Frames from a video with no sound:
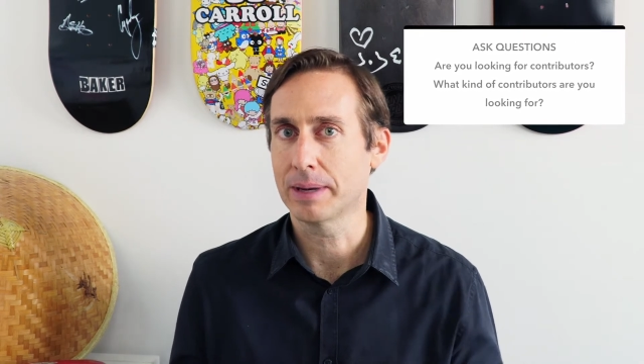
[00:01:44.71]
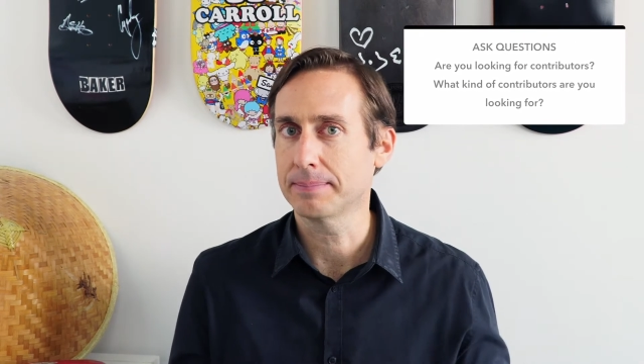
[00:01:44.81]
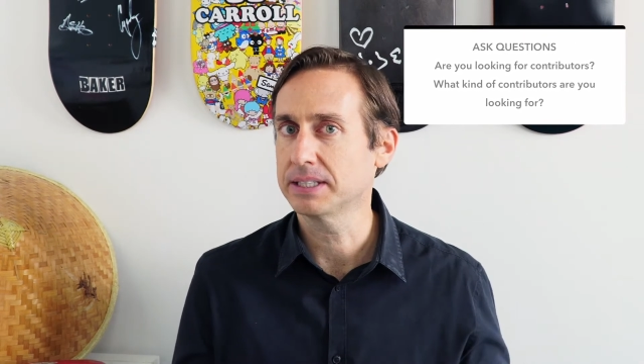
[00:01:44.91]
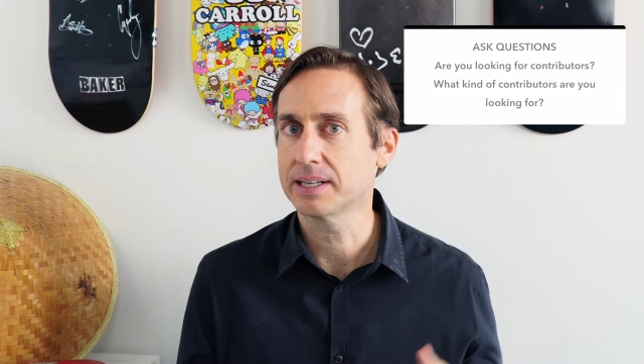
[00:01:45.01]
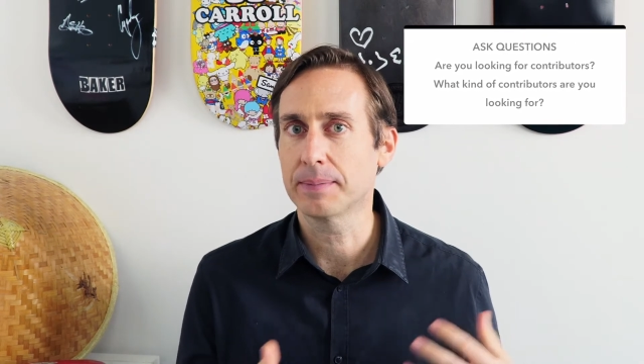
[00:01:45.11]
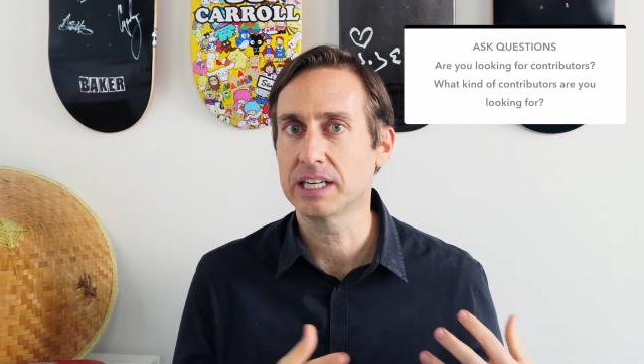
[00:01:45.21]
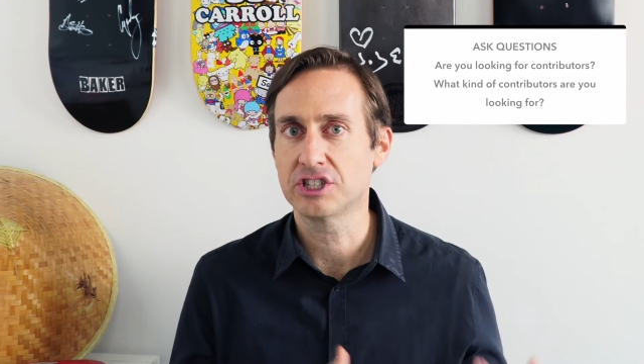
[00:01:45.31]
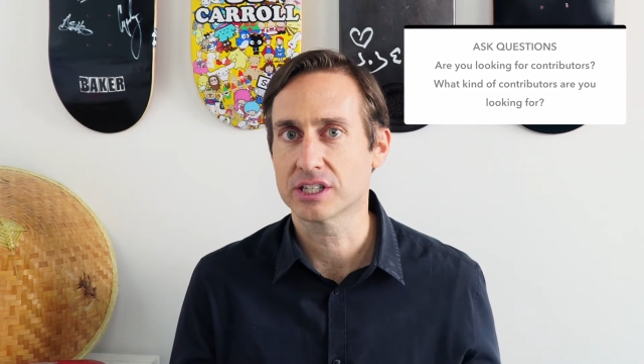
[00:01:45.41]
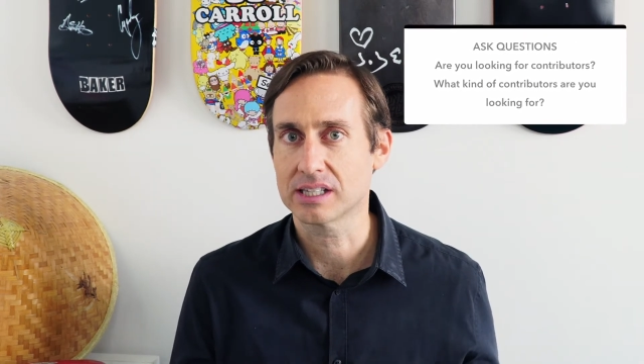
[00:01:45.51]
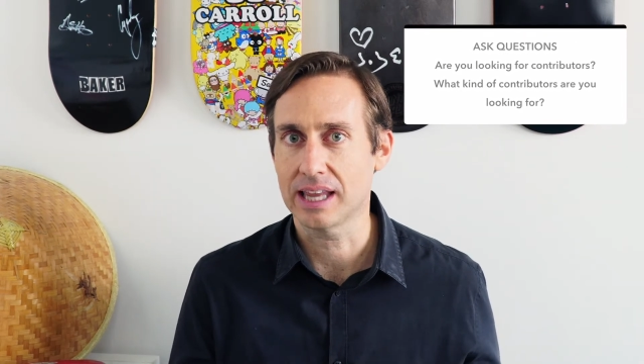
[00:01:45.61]
Maybe somebody
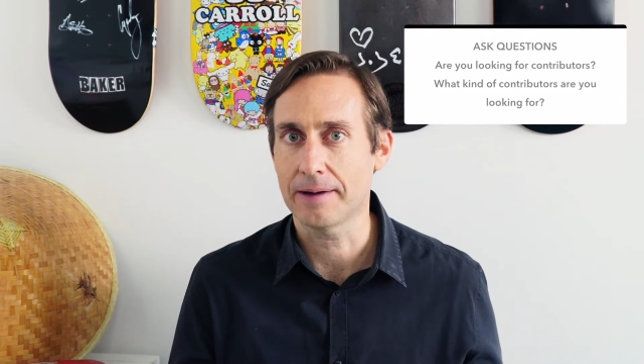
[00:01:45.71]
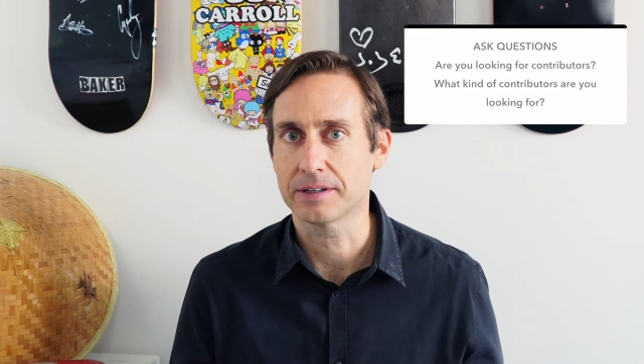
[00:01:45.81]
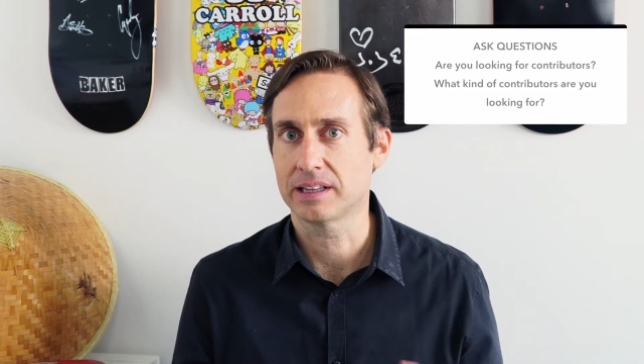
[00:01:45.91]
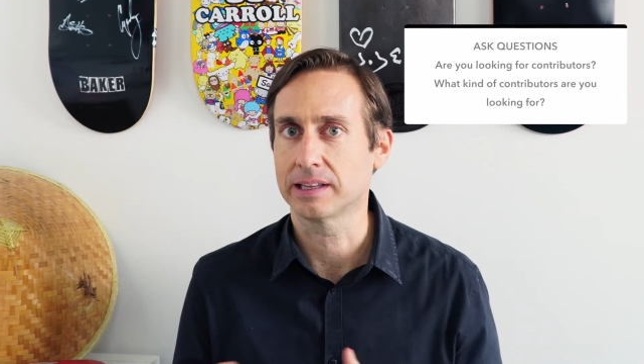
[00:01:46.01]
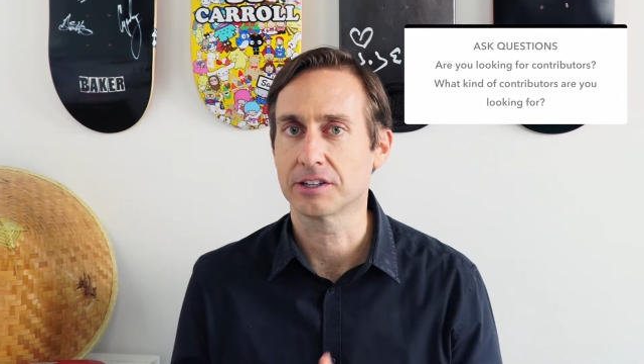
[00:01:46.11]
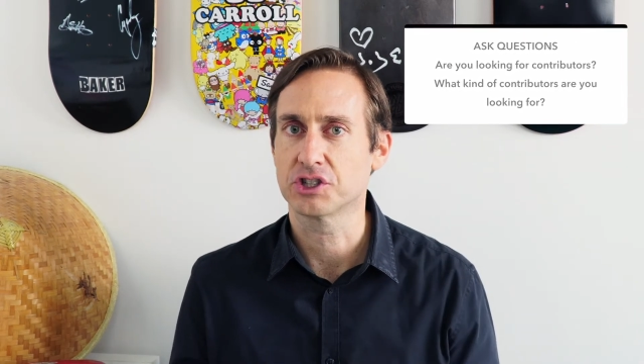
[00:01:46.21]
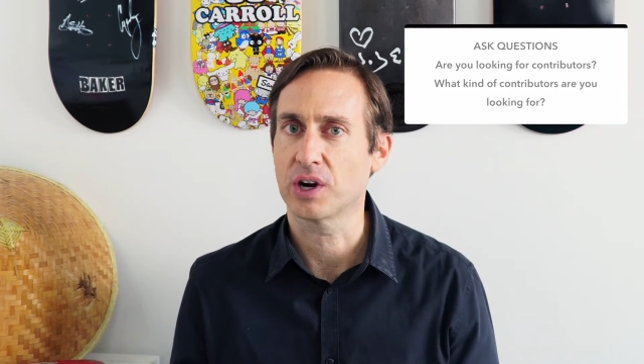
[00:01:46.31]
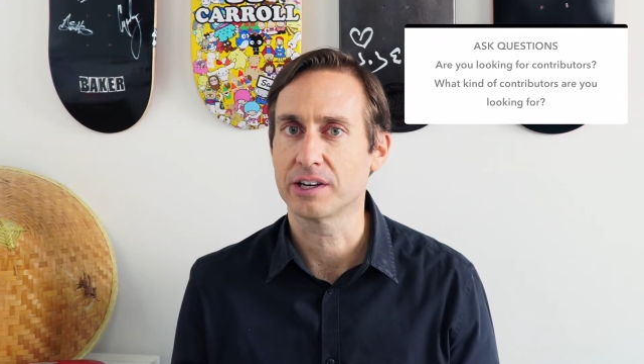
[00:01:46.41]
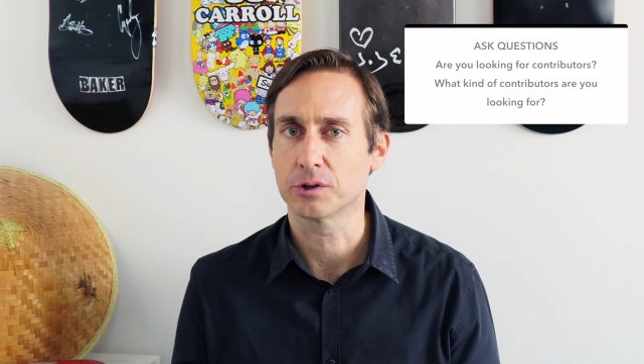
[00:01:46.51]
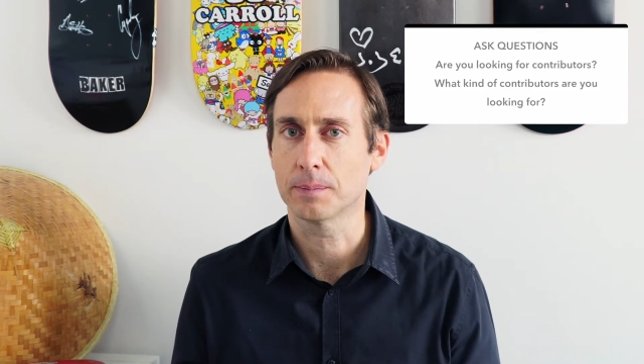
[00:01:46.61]
just left that they're
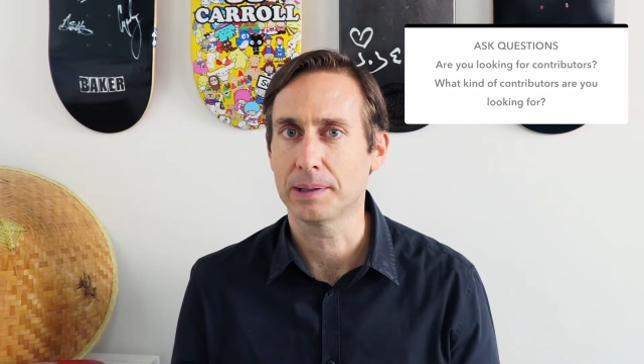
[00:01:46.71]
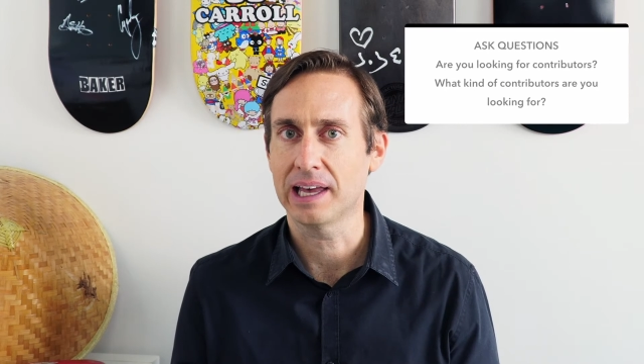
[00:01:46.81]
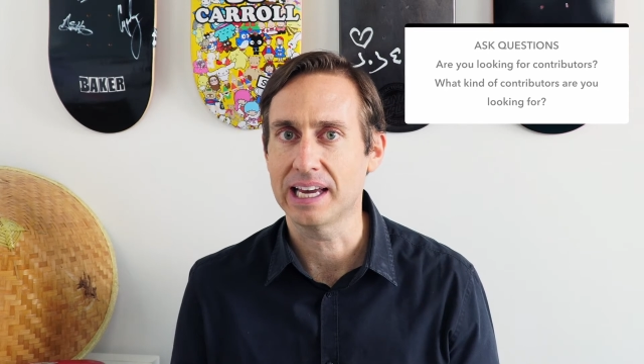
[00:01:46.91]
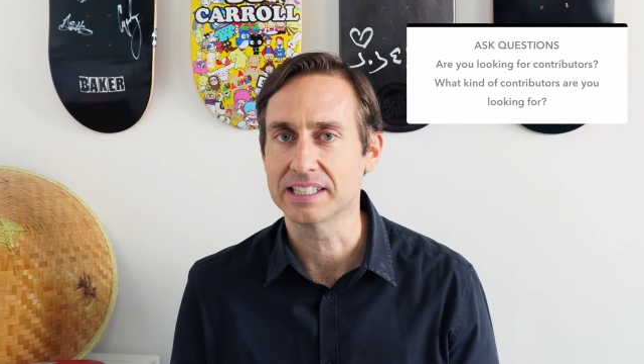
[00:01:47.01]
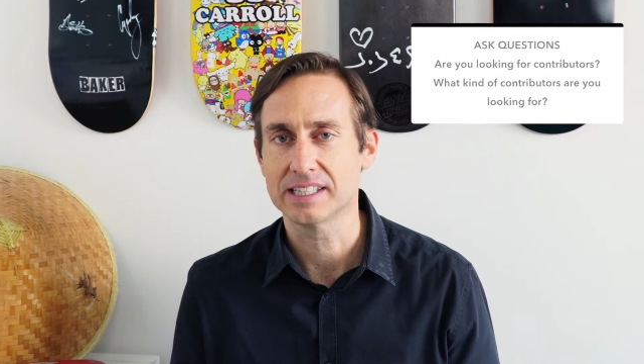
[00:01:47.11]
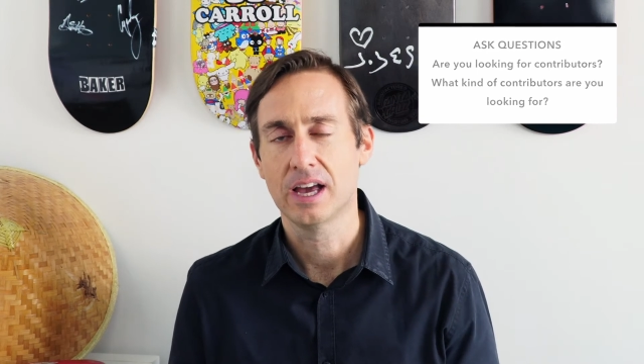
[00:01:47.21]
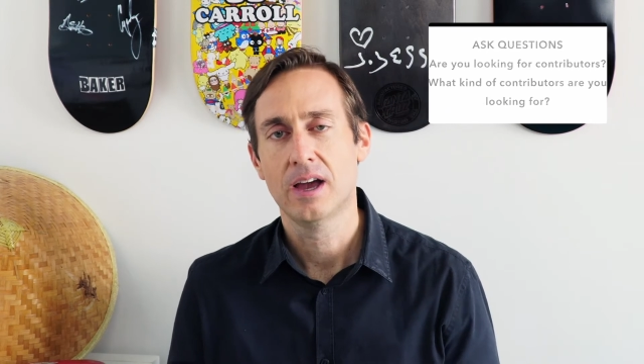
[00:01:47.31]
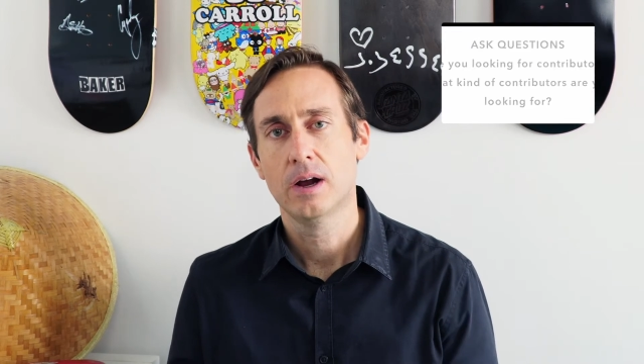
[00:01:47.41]
trying to replace.